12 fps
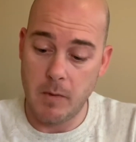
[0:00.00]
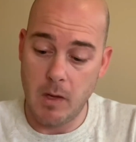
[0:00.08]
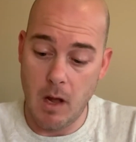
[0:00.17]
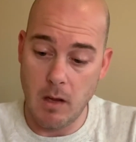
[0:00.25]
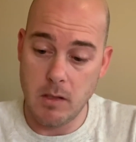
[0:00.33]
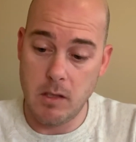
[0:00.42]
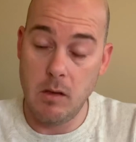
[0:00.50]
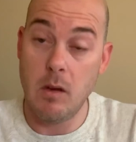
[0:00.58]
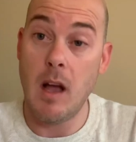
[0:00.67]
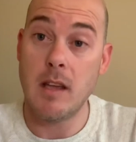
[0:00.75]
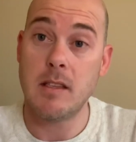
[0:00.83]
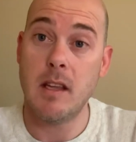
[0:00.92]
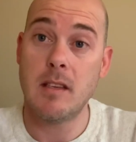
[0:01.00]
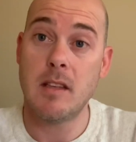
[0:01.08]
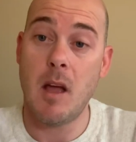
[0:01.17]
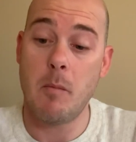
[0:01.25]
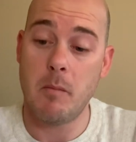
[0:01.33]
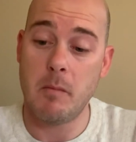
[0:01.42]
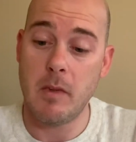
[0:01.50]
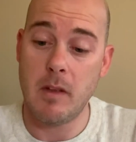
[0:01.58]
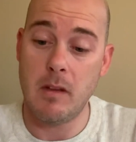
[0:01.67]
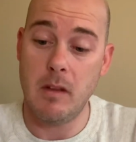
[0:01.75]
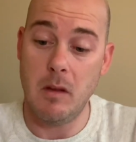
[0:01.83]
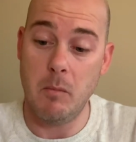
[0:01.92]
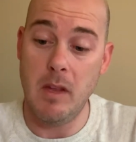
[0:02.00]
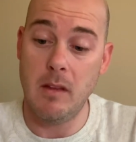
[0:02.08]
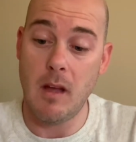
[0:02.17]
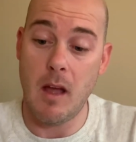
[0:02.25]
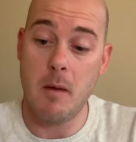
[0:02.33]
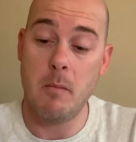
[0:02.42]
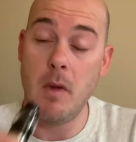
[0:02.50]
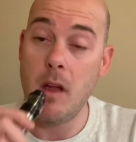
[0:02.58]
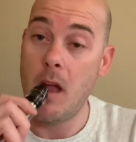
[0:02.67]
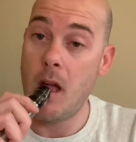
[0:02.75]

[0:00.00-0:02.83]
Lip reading: I'll see you guys next time. And in the meantime,